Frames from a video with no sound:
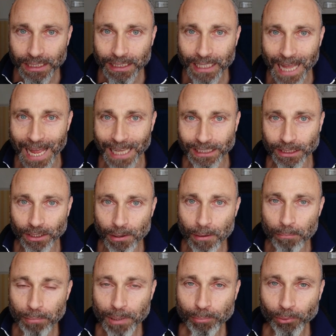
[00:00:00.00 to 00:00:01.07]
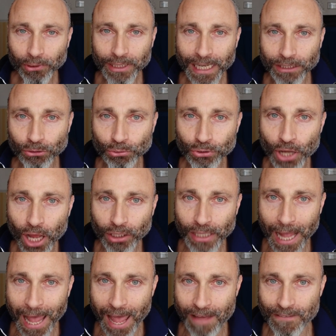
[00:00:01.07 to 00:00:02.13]
that people that do
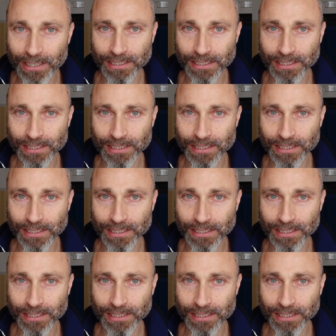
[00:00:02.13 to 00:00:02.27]
not have